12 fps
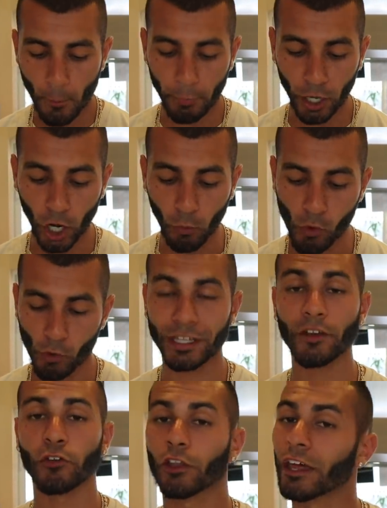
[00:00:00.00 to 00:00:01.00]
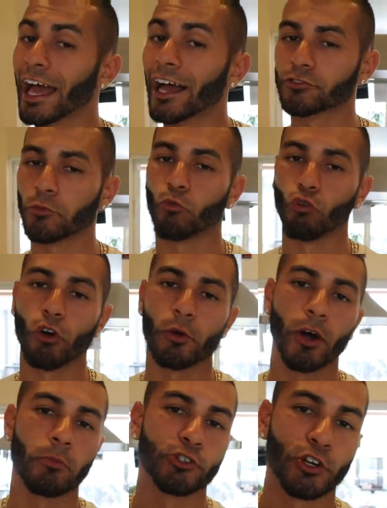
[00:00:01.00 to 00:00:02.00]
But we're definitely gonna have some royal
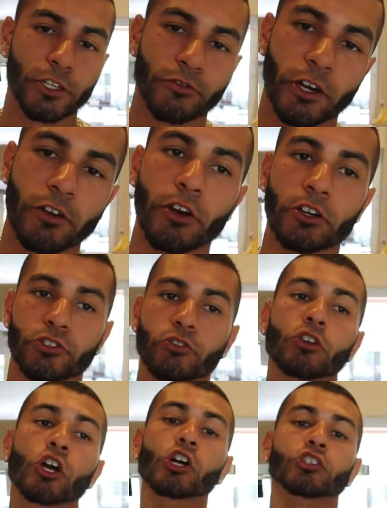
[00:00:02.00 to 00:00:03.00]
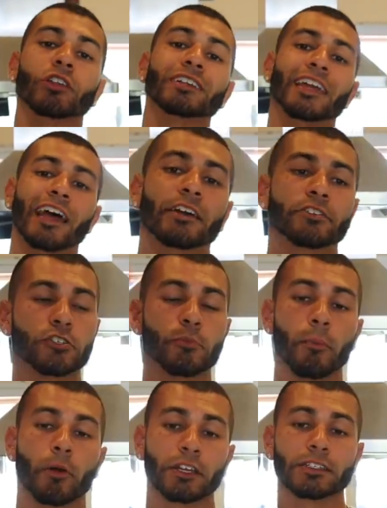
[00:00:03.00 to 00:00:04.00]
palm turkeys very, very soon. So let's head to
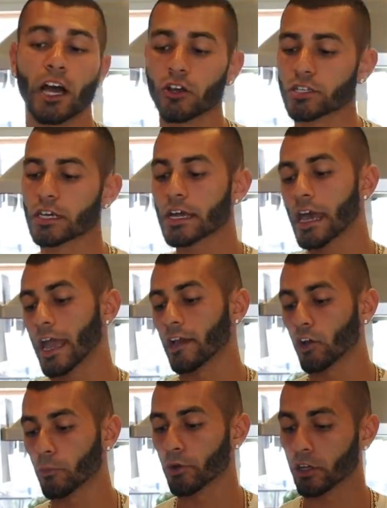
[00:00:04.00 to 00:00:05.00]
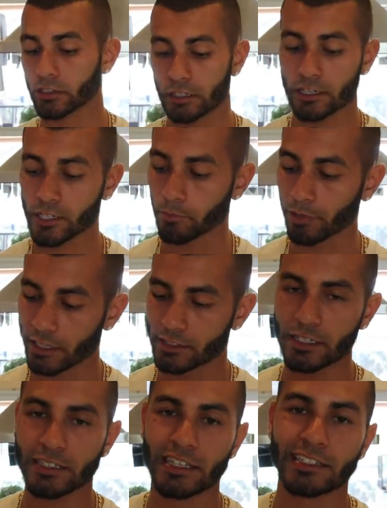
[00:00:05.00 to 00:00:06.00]
my buddy's house and go put these and
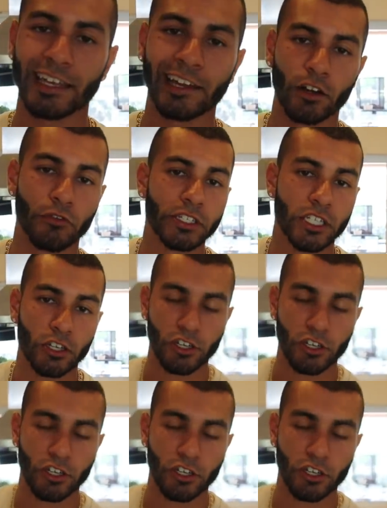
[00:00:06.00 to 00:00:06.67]
place these inside of his